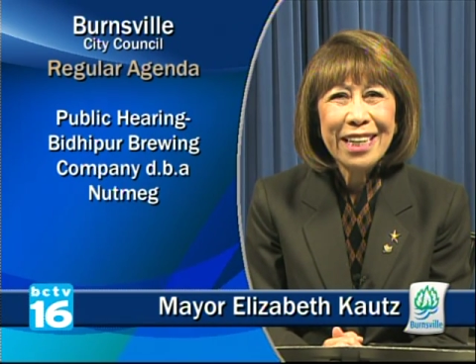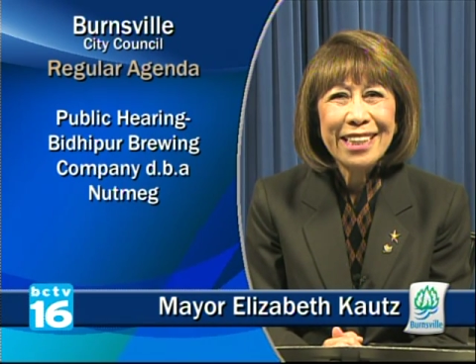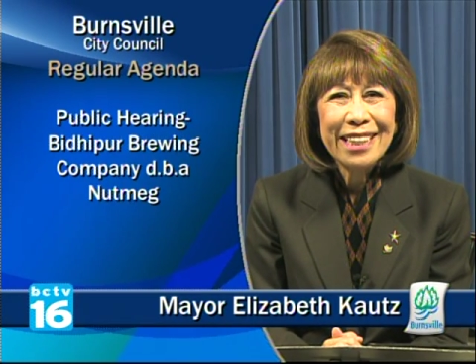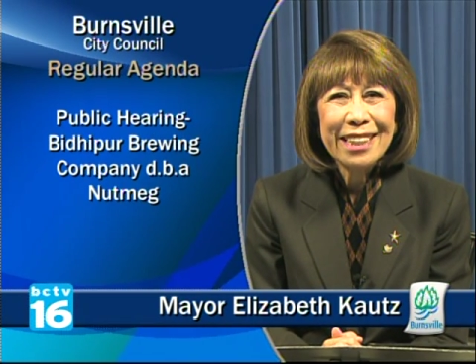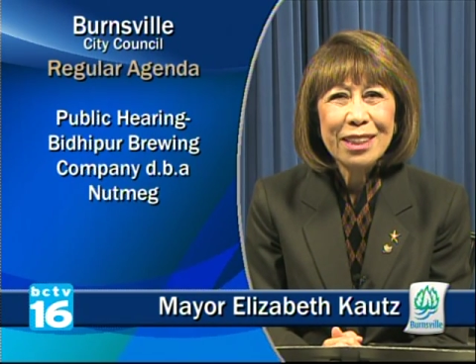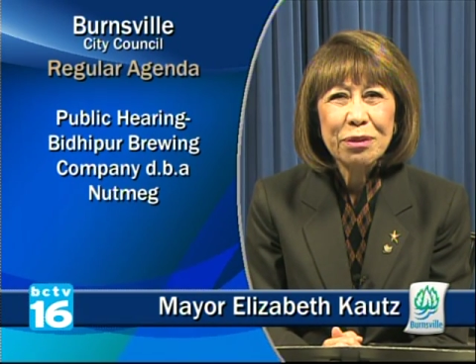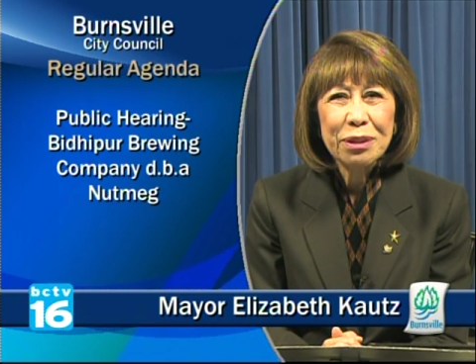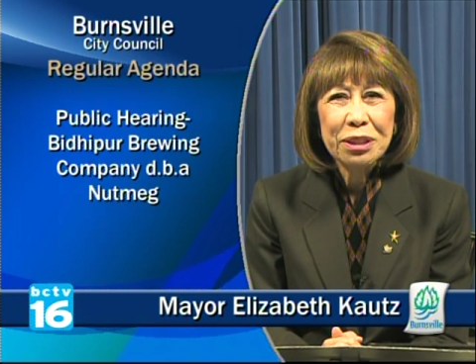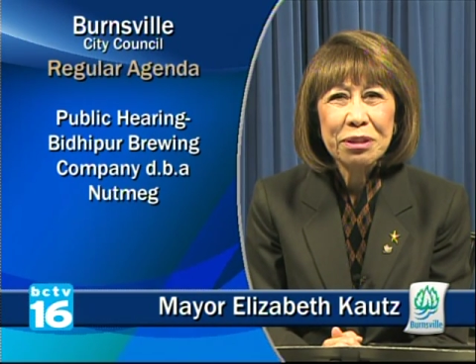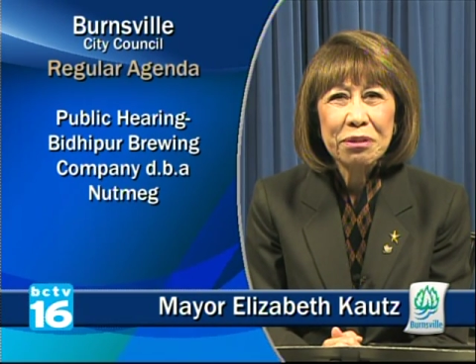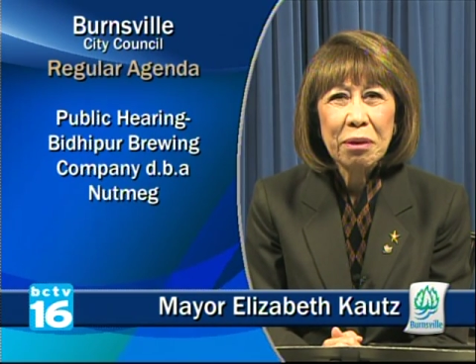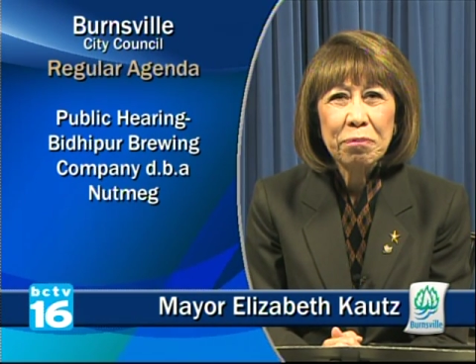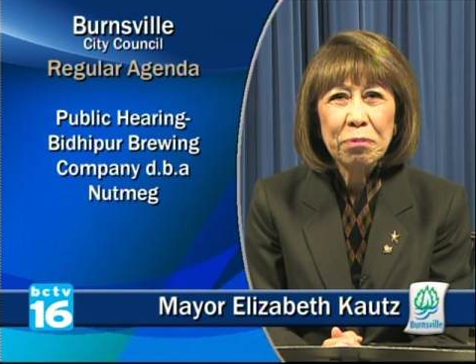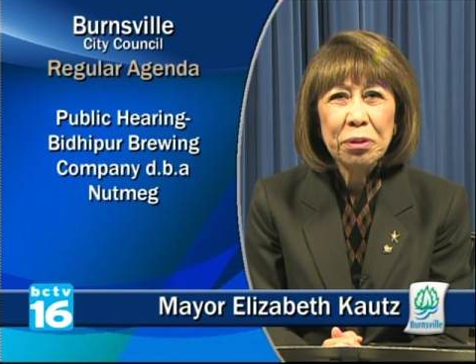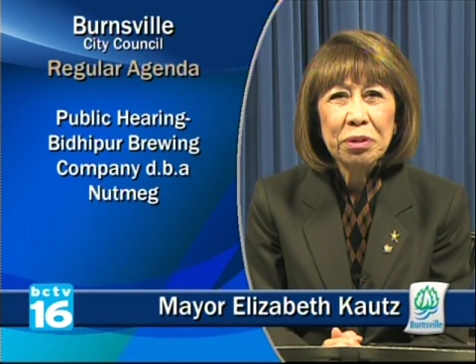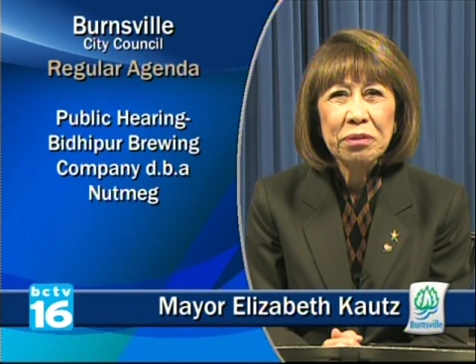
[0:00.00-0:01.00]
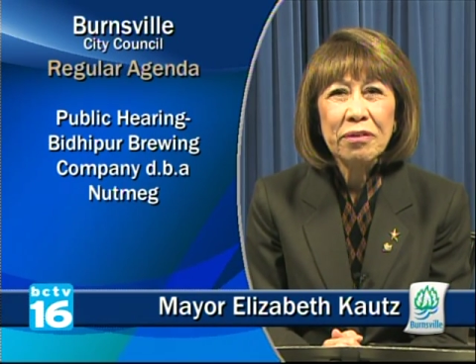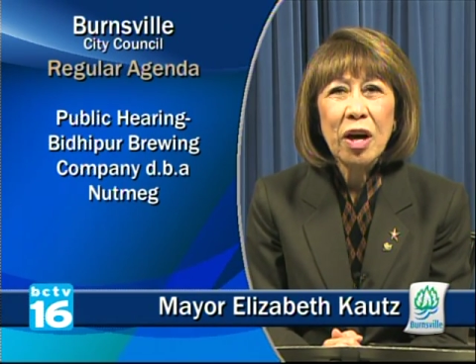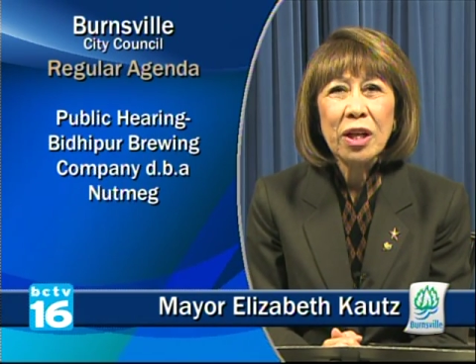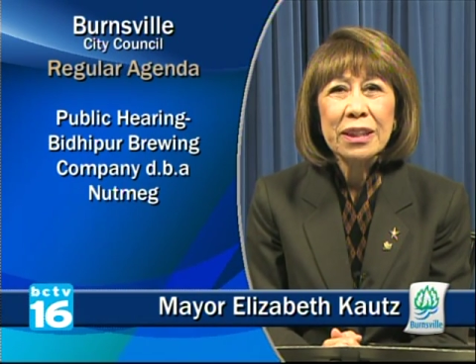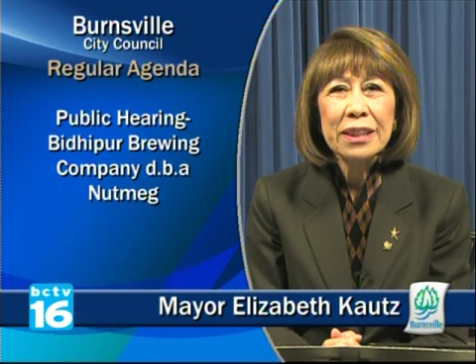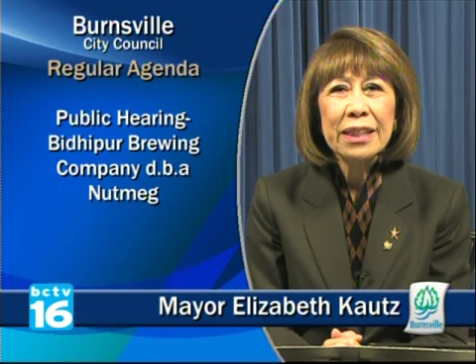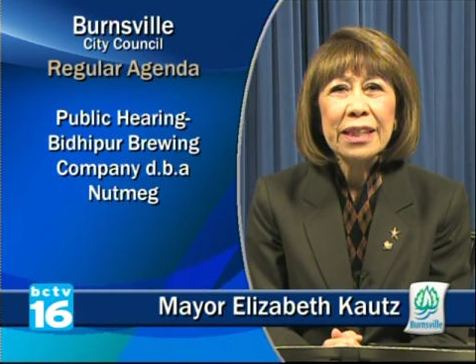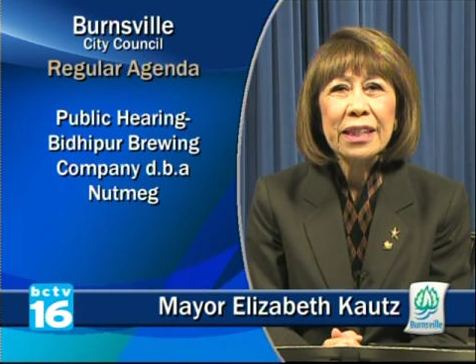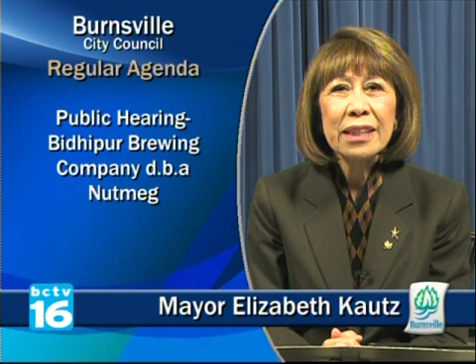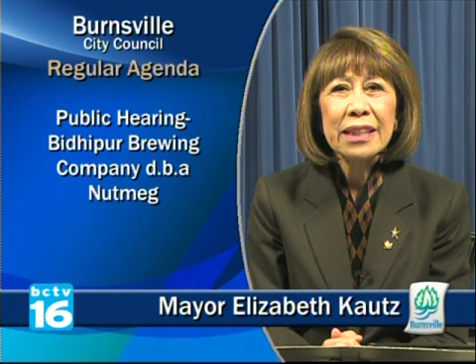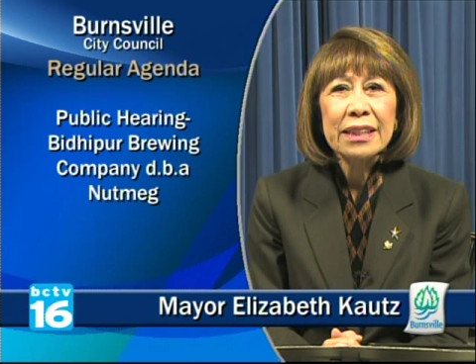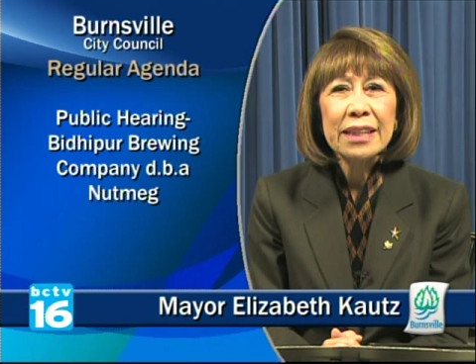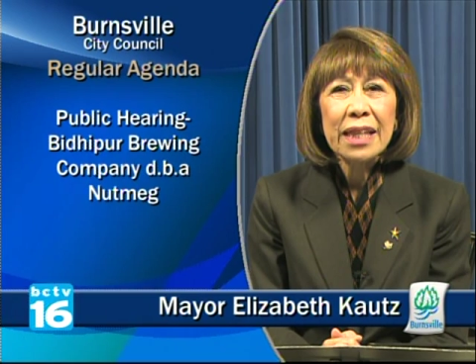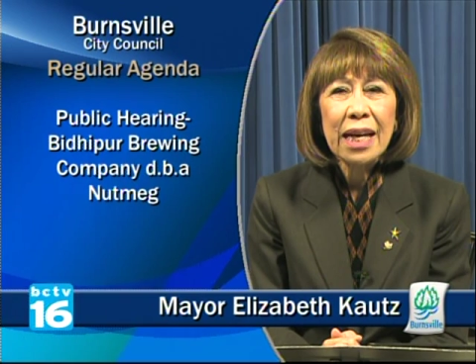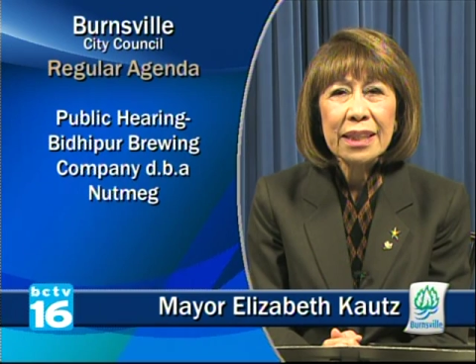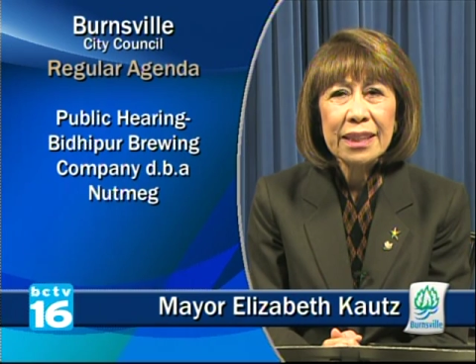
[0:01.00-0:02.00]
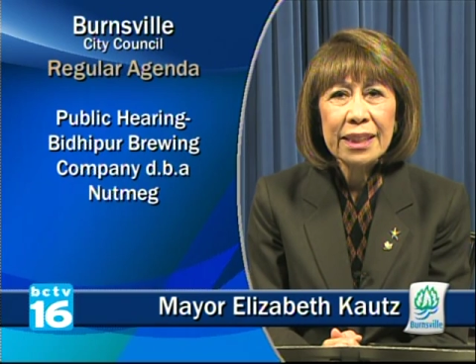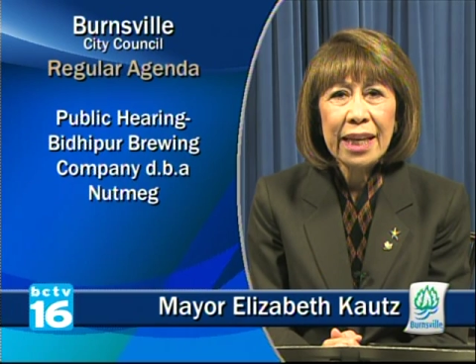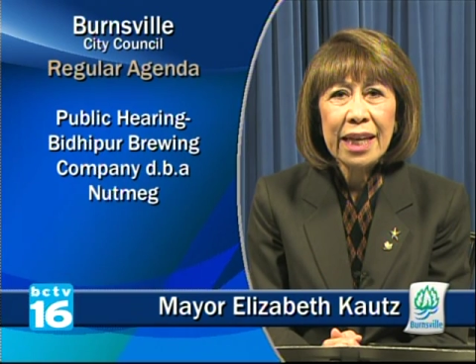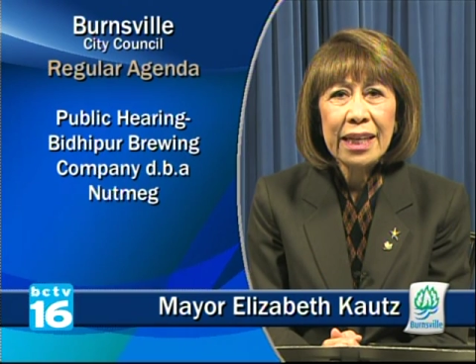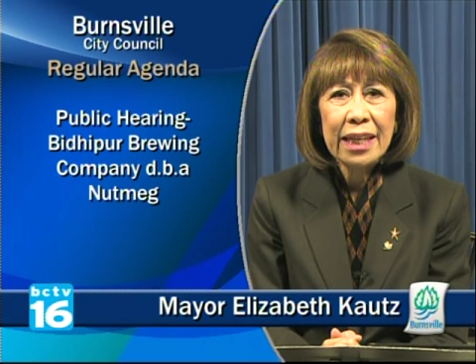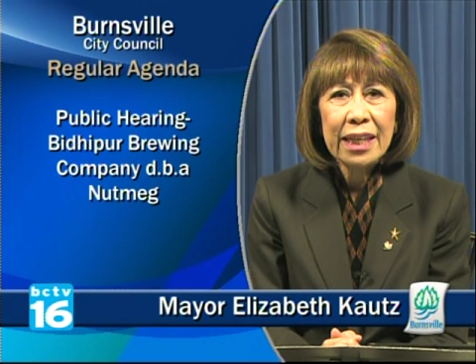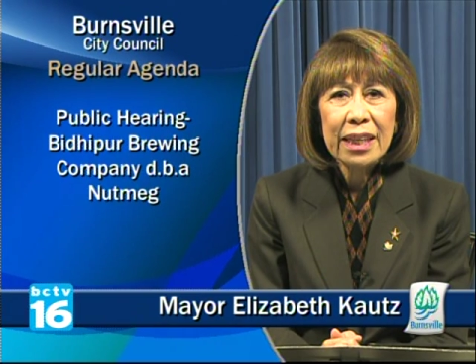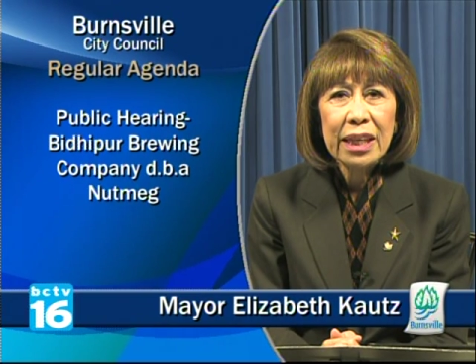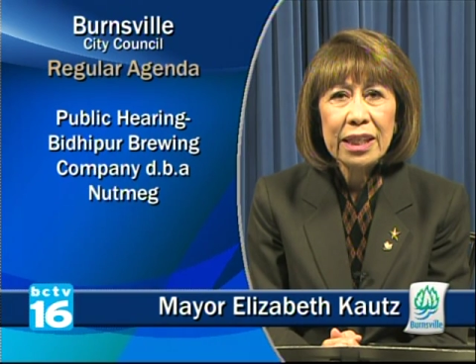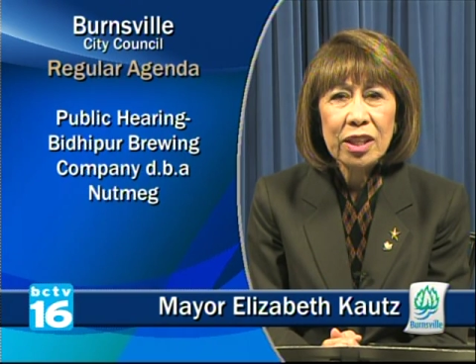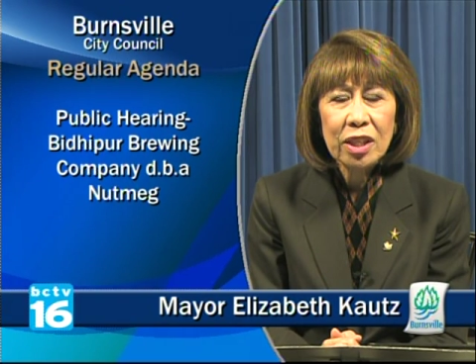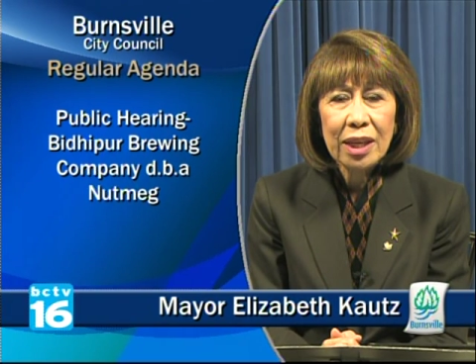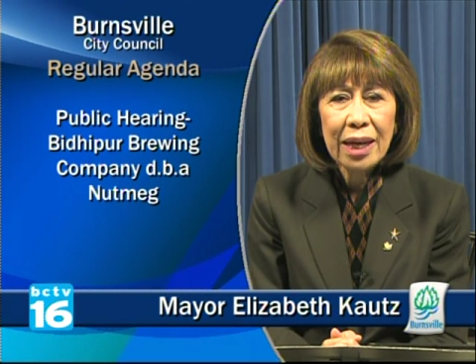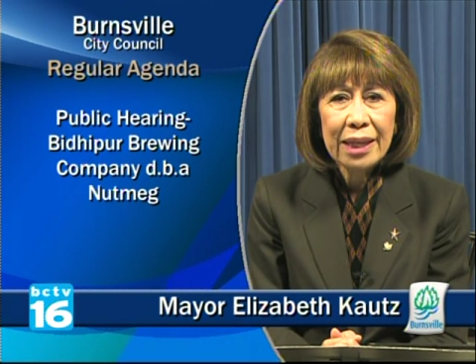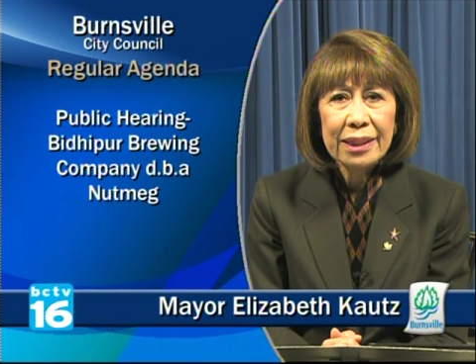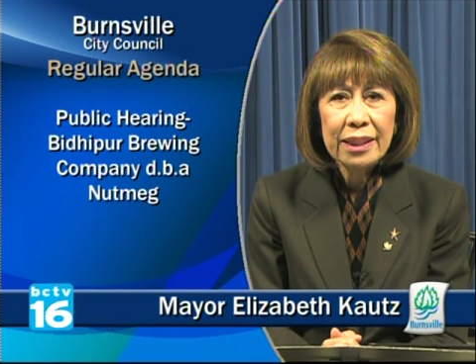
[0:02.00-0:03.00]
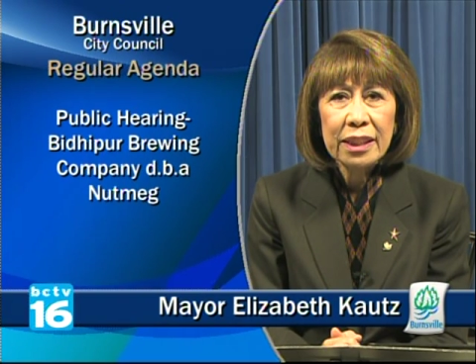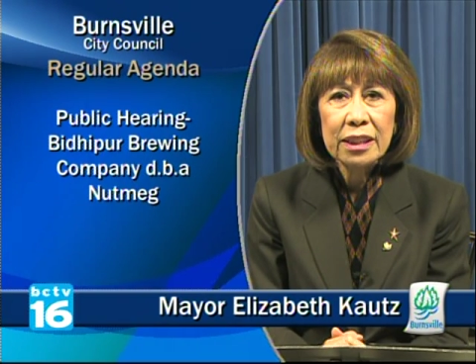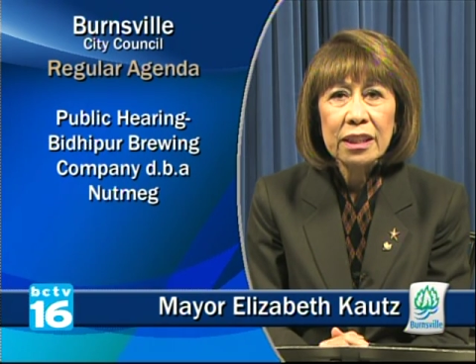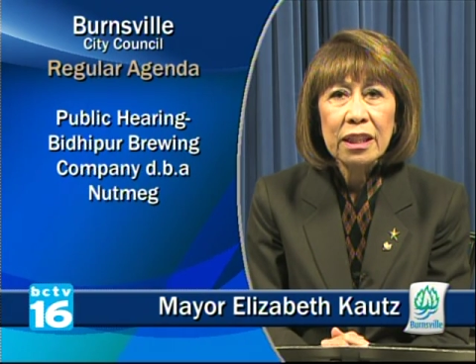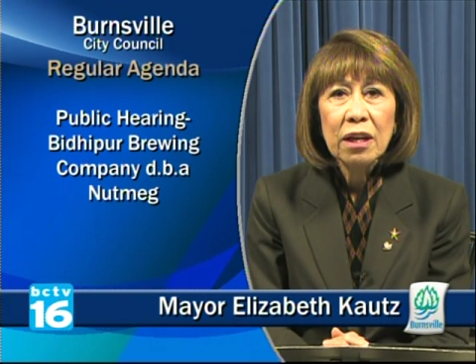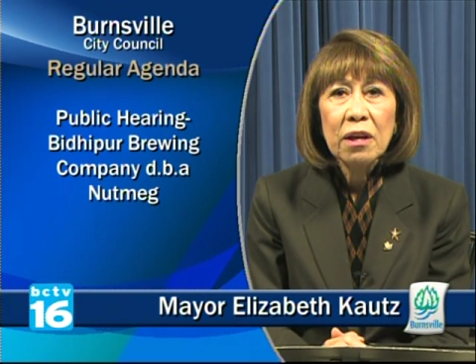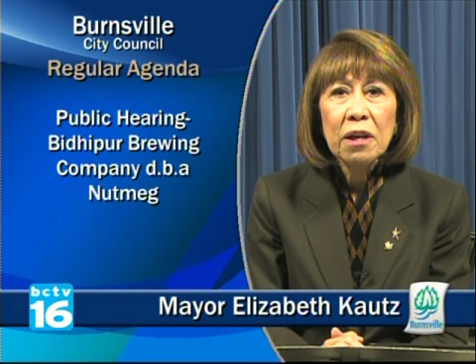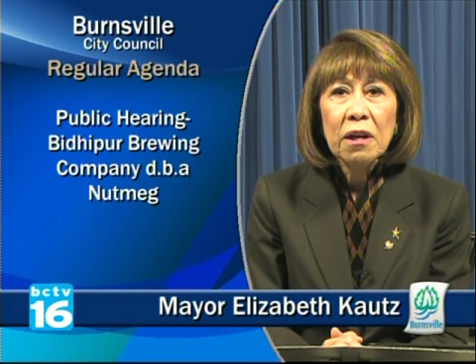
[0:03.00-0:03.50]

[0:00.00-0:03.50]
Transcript: and this was to approve on-sale intoxicating liquor license